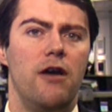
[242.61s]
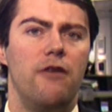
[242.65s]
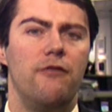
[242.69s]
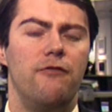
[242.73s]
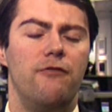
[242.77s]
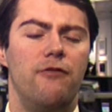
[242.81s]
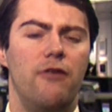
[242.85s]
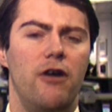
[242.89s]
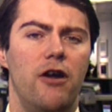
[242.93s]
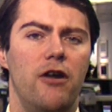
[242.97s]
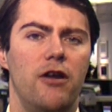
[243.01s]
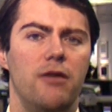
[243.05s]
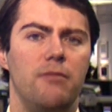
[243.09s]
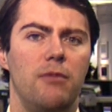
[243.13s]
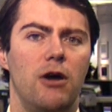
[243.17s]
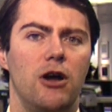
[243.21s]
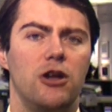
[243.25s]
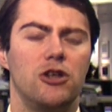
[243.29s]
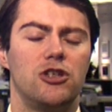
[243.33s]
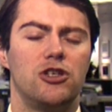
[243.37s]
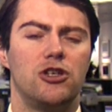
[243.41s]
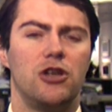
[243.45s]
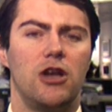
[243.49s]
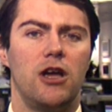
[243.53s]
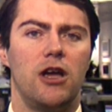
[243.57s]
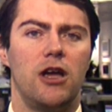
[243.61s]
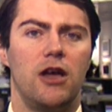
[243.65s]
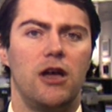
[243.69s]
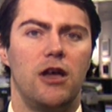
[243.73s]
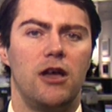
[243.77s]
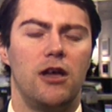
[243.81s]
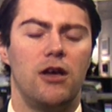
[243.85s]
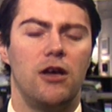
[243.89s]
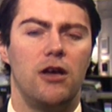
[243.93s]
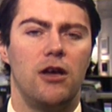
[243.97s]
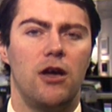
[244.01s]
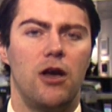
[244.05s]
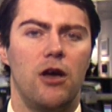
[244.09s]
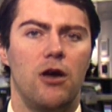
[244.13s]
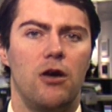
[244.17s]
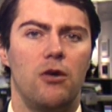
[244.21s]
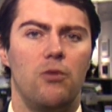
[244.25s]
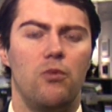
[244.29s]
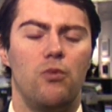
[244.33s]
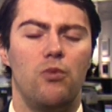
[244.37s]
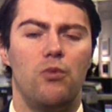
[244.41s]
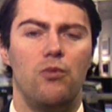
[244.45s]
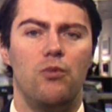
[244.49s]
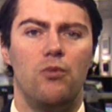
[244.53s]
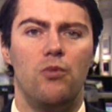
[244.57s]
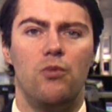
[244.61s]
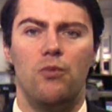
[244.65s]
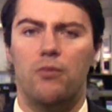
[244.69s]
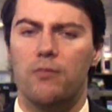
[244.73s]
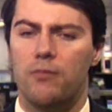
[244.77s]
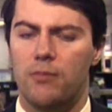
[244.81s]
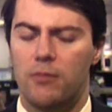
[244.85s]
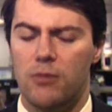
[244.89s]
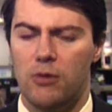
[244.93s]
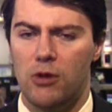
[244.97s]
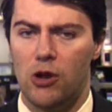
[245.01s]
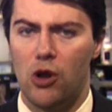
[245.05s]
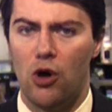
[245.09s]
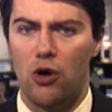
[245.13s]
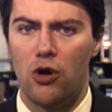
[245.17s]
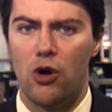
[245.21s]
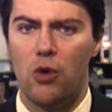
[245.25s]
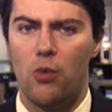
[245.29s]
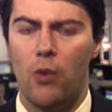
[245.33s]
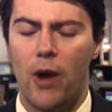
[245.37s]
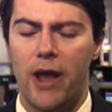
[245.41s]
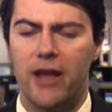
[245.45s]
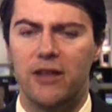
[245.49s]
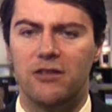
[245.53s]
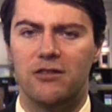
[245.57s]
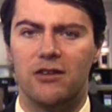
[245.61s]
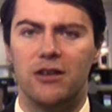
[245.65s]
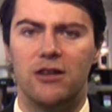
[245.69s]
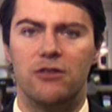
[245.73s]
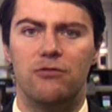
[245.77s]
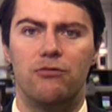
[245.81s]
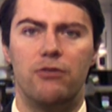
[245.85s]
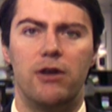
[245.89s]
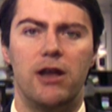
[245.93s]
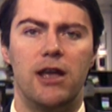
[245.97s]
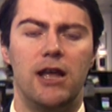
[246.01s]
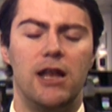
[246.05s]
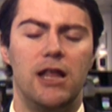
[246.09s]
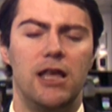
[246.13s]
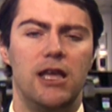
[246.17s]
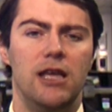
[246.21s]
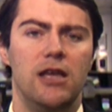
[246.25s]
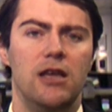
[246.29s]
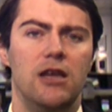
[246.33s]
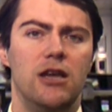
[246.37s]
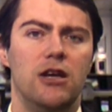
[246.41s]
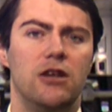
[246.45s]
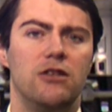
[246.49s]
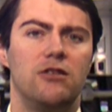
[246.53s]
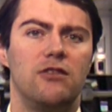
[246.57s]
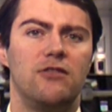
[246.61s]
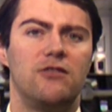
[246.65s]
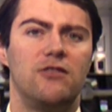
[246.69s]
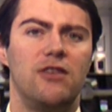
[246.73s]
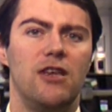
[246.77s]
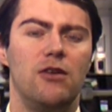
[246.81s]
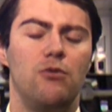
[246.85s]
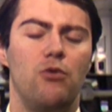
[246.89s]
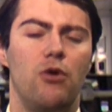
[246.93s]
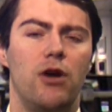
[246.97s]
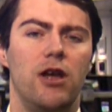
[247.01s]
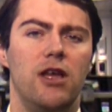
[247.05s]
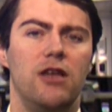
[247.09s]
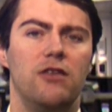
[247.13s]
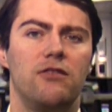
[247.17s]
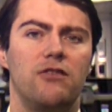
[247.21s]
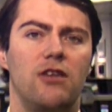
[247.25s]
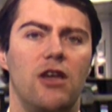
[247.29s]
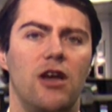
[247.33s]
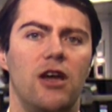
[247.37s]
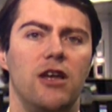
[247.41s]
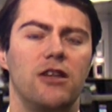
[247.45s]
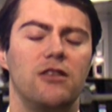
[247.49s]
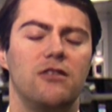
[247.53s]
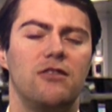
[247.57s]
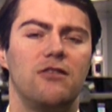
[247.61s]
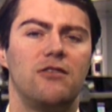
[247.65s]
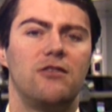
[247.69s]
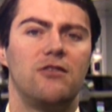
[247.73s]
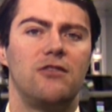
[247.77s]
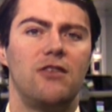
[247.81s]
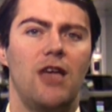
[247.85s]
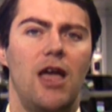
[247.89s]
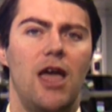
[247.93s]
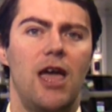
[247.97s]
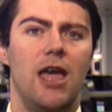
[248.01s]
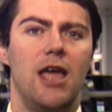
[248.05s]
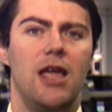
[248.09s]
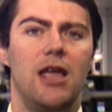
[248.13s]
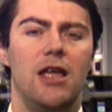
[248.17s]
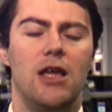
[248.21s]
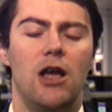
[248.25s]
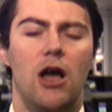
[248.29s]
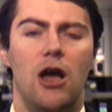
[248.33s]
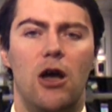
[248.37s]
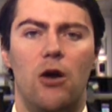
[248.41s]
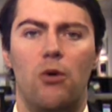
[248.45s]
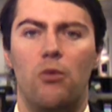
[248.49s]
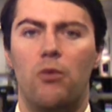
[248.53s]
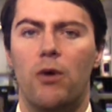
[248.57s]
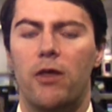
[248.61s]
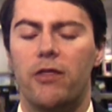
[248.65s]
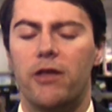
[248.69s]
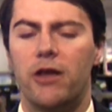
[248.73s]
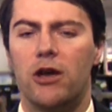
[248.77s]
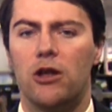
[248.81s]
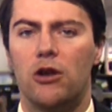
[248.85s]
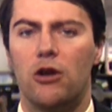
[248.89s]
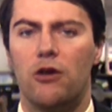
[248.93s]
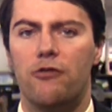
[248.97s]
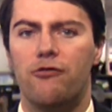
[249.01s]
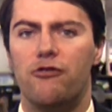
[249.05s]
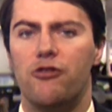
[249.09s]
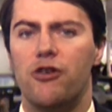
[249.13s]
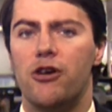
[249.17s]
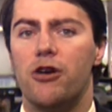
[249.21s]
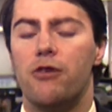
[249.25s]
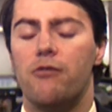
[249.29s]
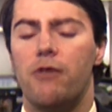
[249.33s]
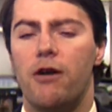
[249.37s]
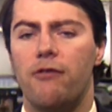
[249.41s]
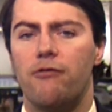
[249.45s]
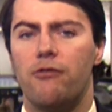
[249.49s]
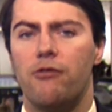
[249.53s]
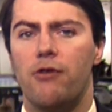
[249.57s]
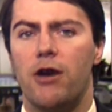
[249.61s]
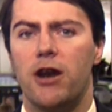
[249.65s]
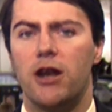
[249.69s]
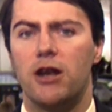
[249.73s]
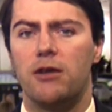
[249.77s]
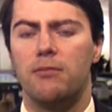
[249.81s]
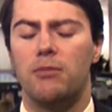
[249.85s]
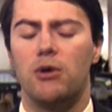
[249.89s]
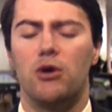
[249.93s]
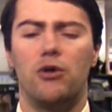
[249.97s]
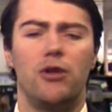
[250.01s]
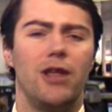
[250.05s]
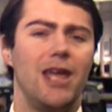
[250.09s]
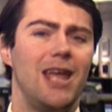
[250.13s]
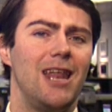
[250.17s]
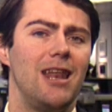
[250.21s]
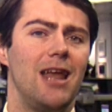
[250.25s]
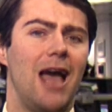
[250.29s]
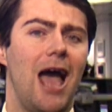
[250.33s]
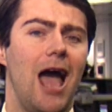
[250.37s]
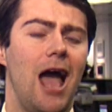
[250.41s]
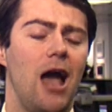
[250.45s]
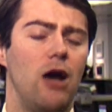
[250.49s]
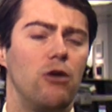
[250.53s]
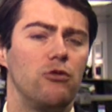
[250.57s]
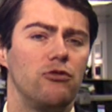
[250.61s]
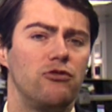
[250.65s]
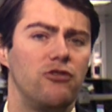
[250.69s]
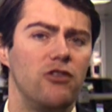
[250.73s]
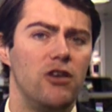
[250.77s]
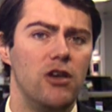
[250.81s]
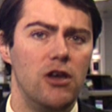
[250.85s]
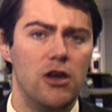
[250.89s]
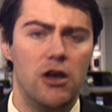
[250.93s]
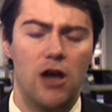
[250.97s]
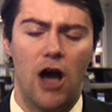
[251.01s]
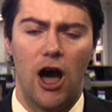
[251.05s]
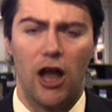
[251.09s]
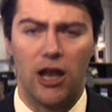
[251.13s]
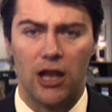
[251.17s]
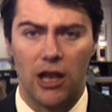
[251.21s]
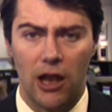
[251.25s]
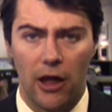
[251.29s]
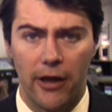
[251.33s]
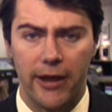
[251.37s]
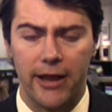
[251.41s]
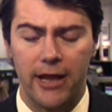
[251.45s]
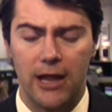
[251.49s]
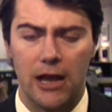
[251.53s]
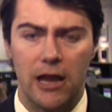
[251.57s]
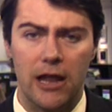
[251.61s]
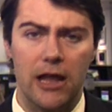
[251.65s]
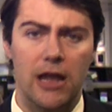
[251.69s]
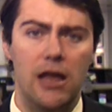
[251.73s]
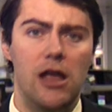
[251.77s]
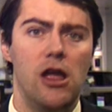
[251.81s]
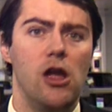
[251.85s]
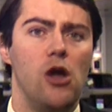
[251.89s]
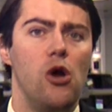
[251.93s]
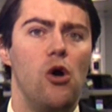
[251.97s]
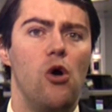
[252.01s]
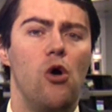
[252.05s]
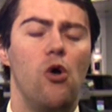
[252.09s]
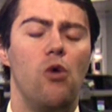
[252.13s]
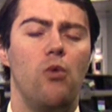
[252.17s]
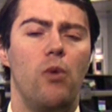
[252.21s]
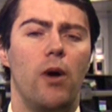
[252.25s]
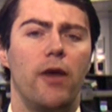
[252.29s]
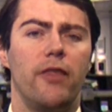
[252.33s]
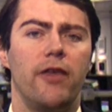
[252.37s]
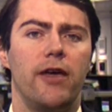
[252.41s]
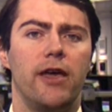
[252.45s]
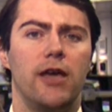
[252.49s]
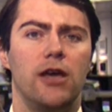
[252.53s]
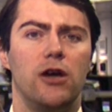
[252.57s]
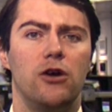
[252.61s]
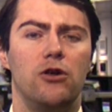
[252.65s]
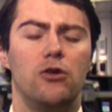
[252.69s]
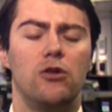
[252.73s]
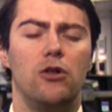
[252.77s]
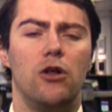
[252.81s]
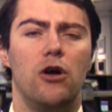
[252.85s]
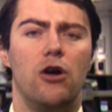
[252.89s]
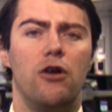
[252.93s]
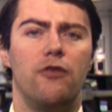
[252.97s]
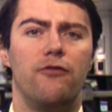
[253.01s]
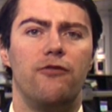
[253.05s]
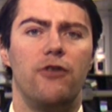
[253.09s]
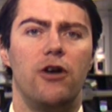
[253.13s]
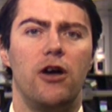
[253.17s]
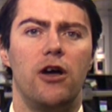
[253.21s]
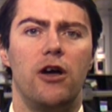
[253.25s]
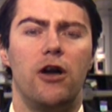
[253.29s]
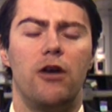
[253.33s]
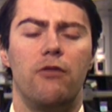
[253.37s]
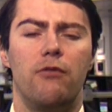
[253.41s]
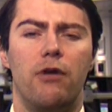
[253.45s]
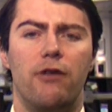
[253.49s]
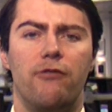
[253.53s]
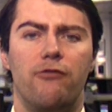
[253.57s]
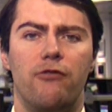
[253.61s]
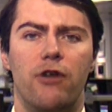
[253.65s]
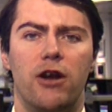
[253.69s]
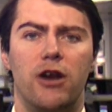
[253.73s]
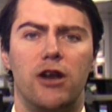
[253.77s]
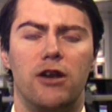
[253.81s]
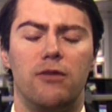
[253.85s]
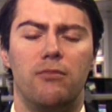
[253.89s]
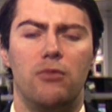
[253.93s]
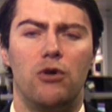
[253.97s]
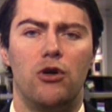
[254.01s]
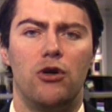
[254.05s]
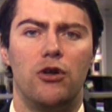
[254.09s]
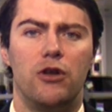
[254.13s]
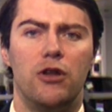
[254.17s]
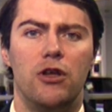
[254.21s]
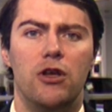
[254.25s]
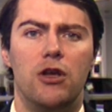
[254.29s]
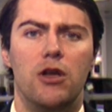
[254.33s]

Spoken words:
Very much long awaited really to see what he's going to say, whether he'll offer a referendum on in-out, unlikely, or whether he'll offer a referendum on